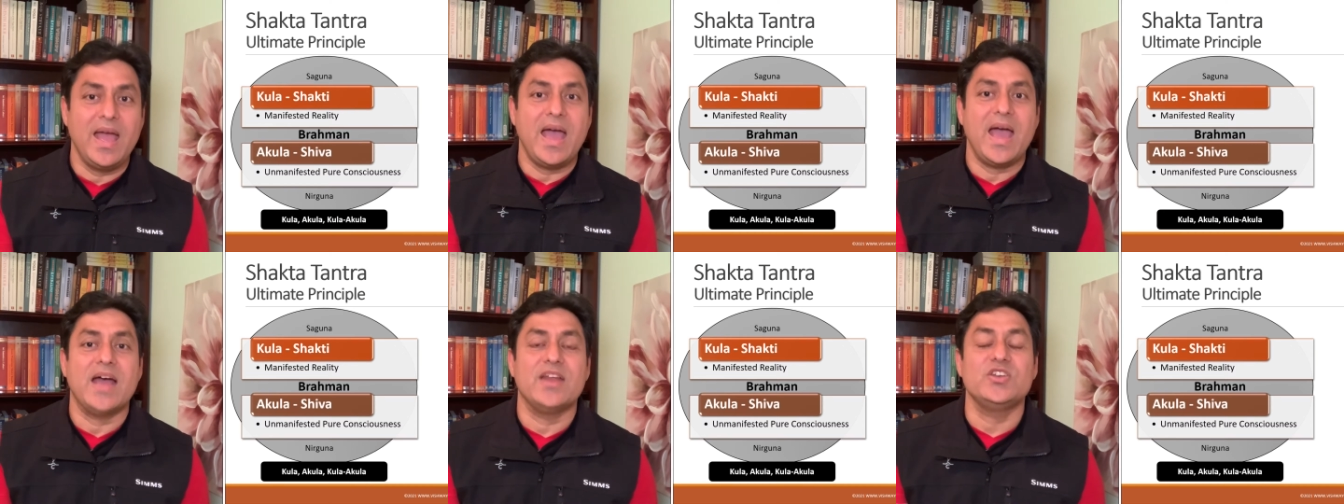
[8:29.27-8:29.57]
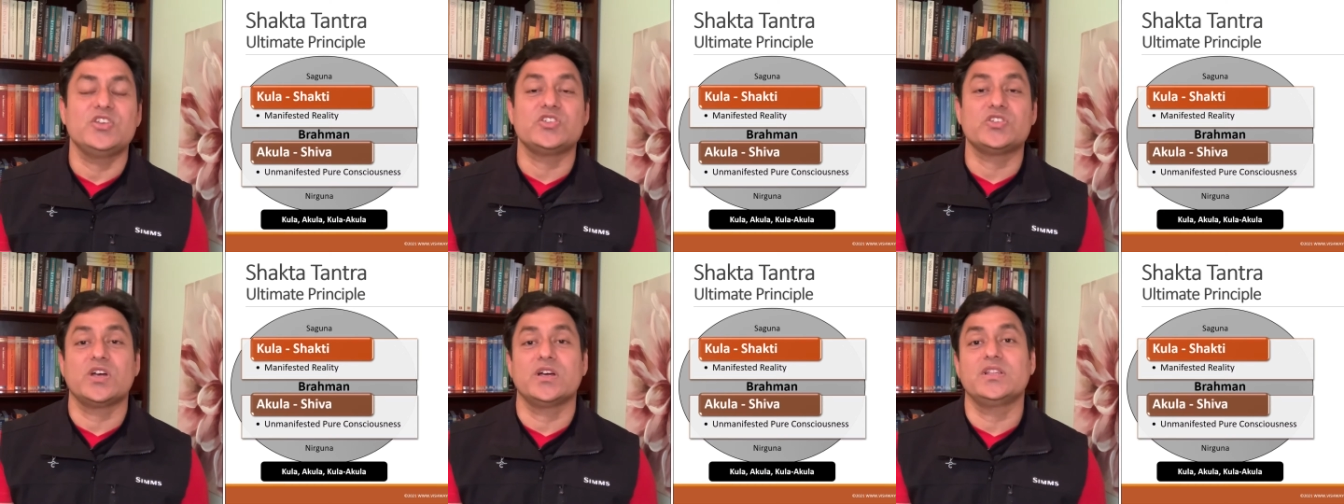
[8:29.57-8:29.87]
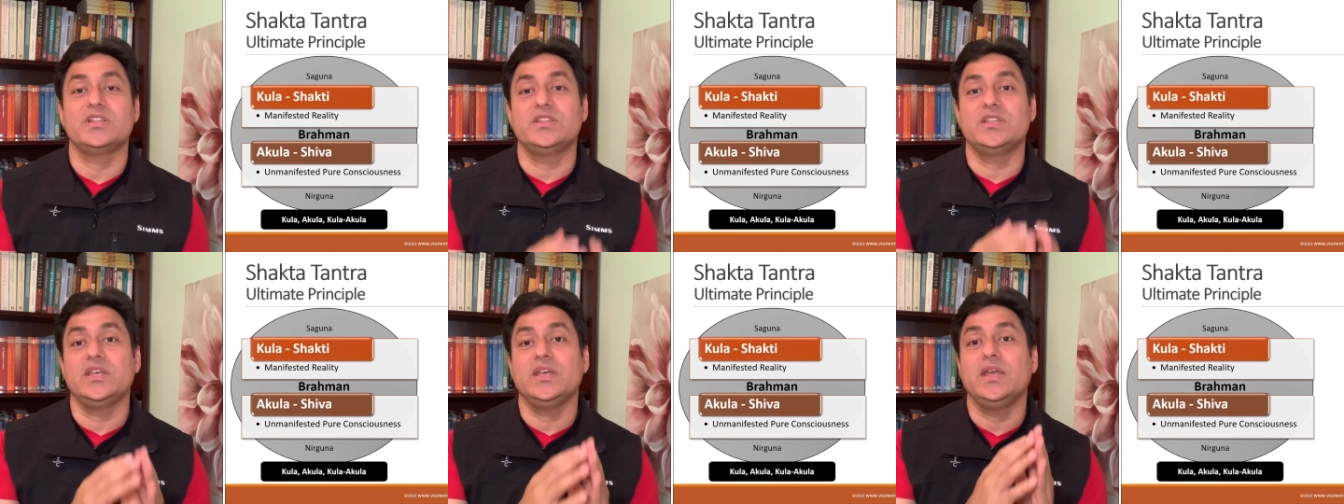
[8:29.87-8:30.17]
and
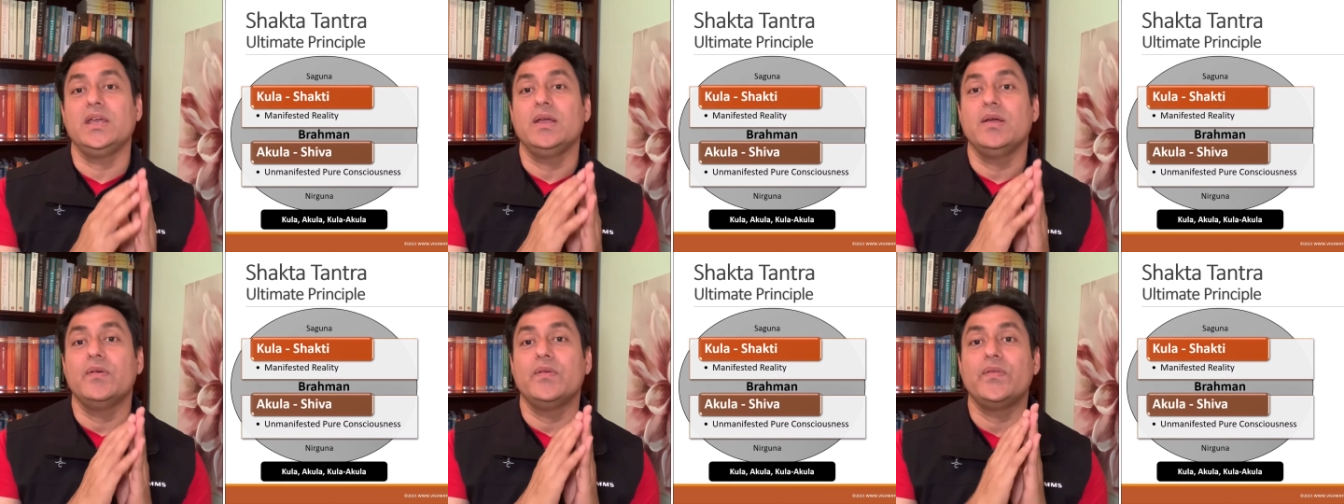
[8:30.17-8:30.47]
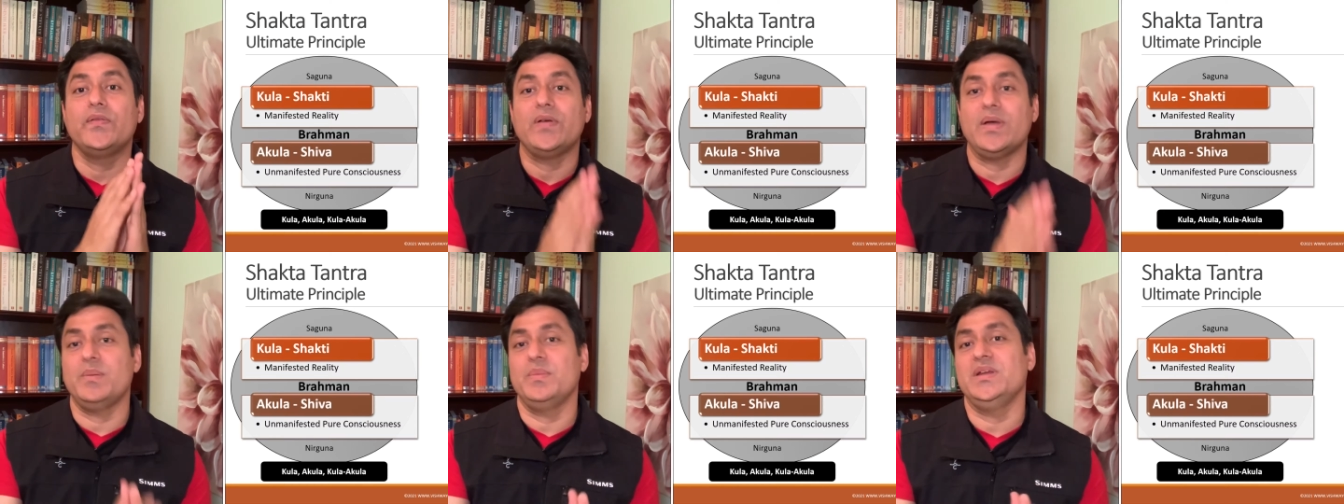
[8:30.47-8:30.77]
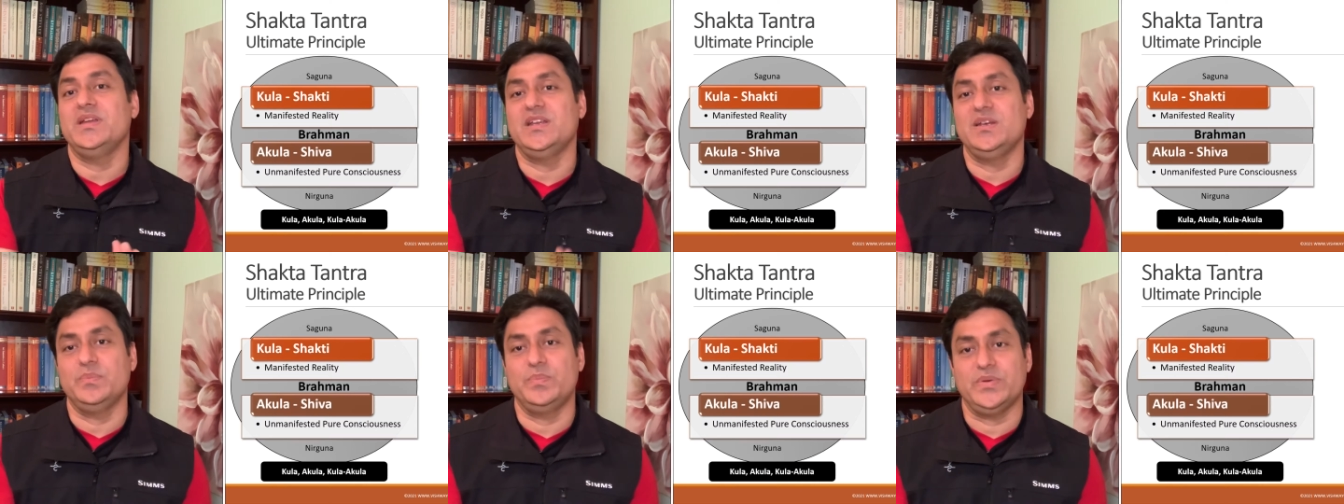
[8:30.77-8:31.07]
Shakti
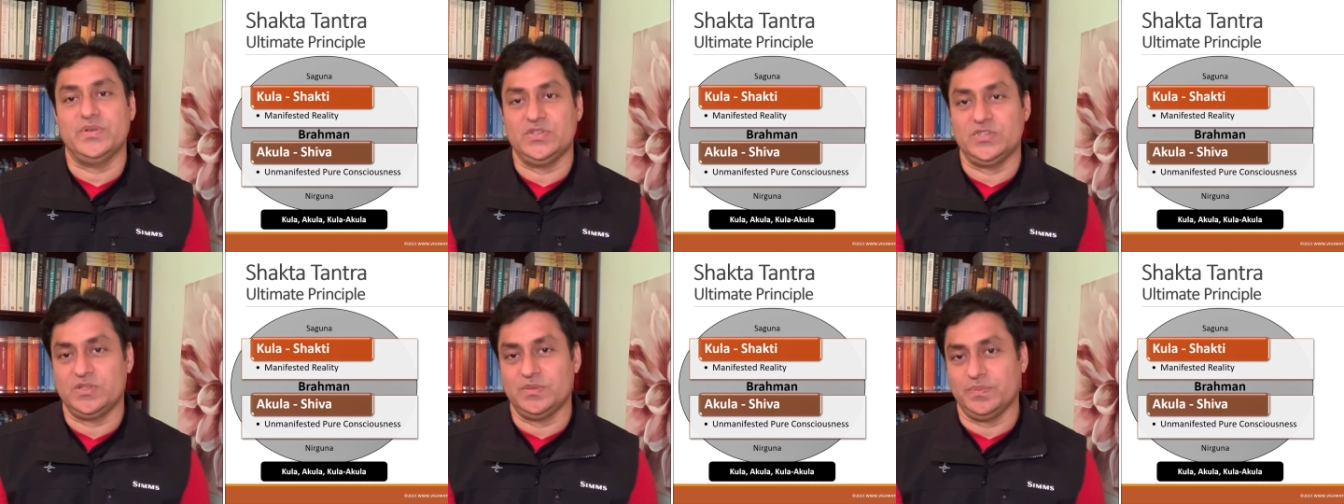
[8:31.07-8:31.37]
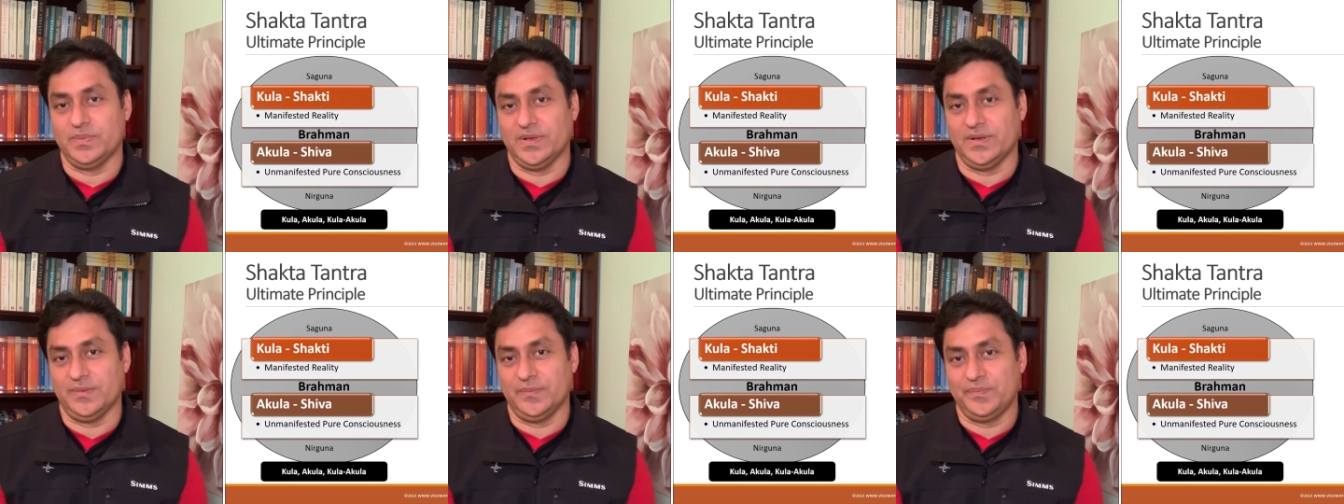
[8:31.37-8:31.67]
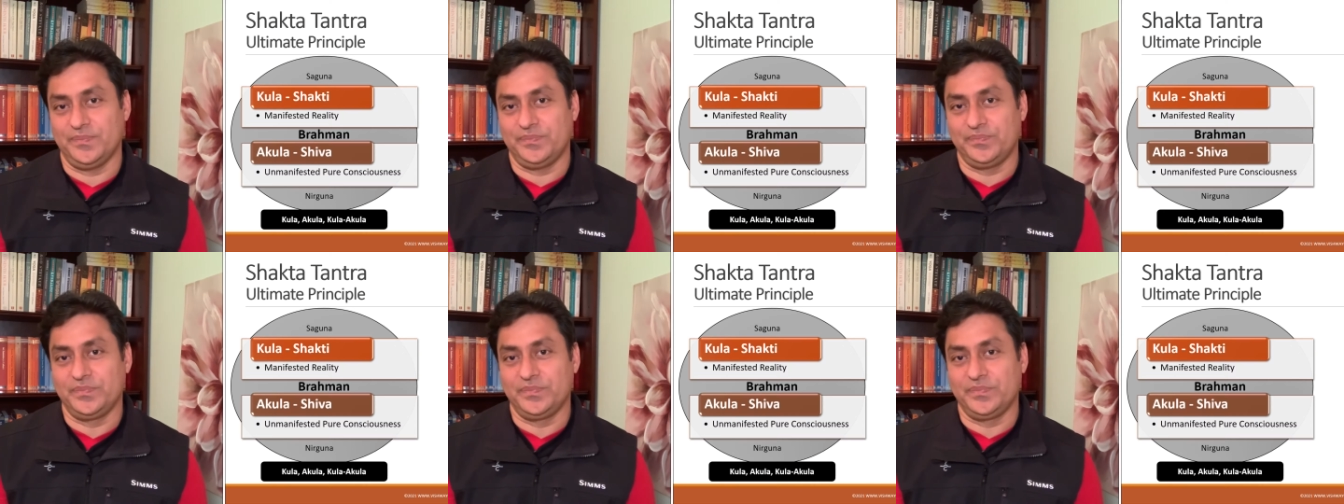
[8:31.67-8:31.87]
feminine principle.